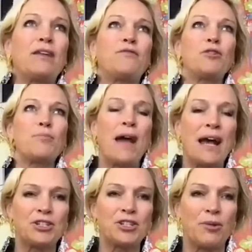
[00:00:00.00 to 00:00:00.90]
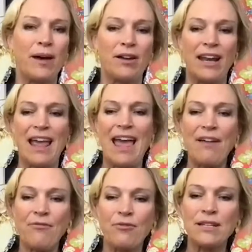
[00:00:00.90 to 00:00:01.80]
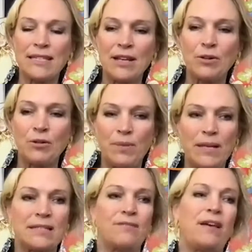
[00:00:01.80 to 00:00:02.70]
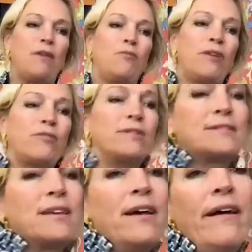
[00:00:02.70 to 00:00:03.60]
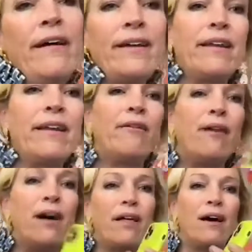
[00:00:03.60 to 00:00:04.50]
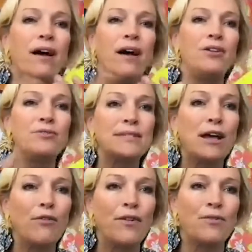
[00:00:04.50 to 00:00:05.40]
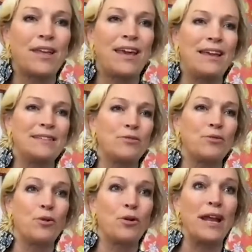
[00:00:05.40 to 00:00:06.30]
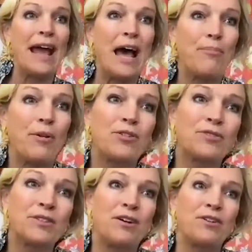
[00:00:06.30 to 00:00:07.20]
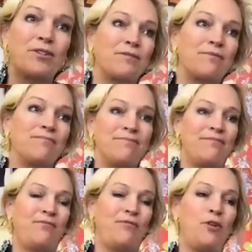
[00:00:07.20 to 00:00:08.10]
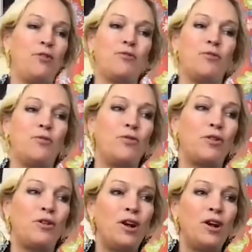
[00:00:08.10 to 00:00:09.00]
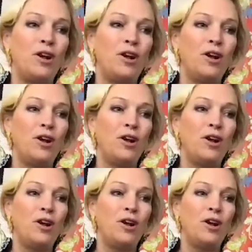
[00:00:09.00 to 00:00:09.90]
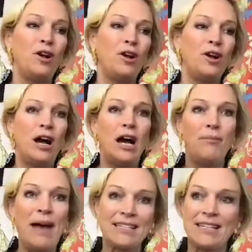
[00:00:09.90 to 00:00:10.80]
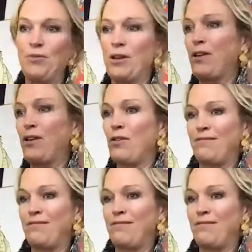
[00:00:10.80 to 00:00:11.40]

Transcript: If you're passionate about it, every single piece of that, whether it's, you know, a new cell phone case or an app on your phone, or a magazine you want to make, or